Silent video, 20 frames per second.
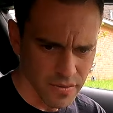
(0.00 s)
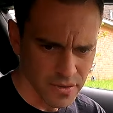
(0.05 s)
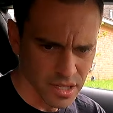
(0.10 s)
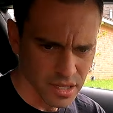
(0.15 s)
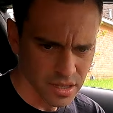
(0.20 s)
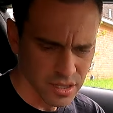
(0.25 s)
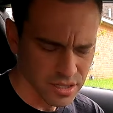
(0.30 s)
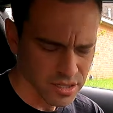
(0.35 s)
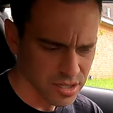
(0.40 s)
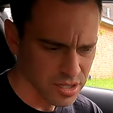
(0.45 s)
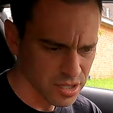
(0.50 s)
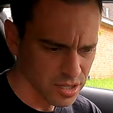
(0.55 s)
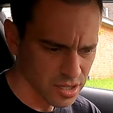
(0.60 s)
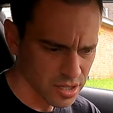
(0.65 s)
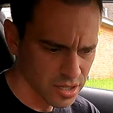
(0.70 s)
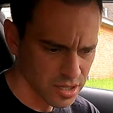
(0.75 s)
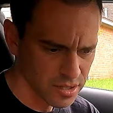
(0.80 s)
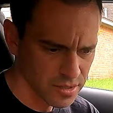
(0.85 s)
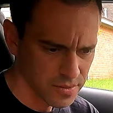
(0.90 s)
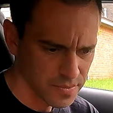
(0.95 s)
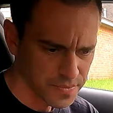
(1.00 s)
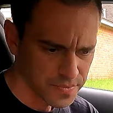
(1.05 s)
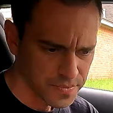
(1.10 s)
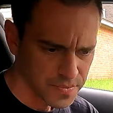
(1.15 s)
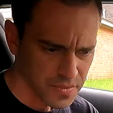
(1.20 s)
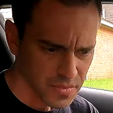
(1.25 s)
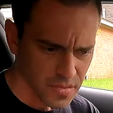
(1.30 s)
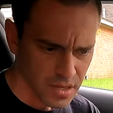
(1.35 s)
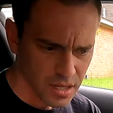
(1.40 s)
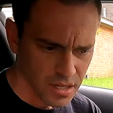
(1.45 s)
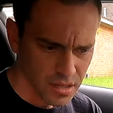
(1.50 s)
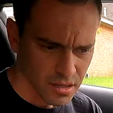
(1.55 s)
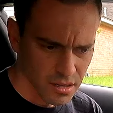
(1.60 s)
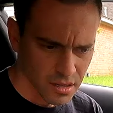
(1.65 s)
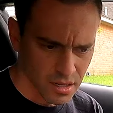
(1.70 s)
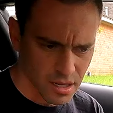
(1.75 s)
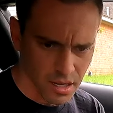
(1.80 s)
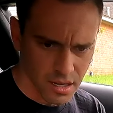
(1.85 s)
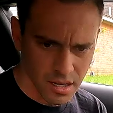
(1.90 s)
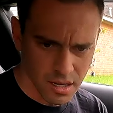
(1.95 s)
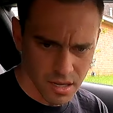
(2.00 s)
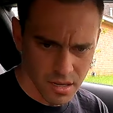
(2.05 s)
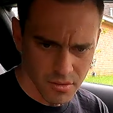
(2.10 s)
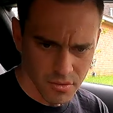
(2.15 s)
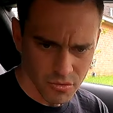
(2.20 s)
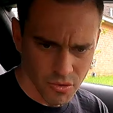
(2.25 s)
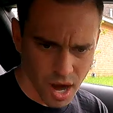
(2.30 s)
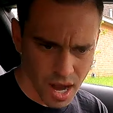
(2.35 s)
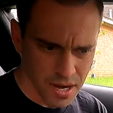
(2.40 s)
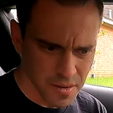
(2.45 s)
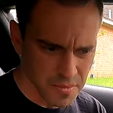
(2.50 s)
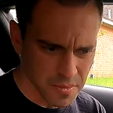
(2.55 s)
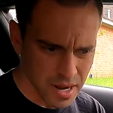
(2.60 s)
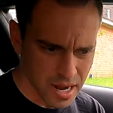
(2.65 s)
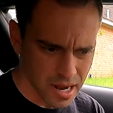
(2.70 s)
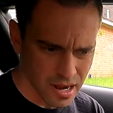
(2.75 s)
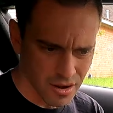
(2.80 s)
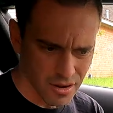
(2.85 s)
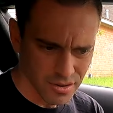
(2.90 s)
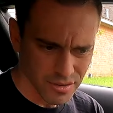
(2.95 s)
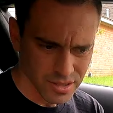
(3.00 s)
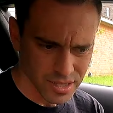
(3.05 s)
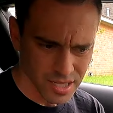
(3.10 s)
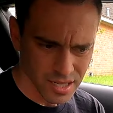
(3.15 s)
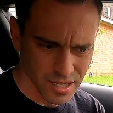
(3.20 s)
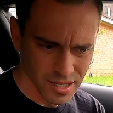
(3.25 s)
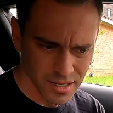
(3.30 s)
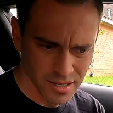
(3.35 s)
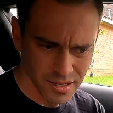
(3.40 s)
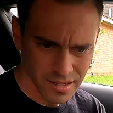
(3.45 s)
everything looks good. Right about,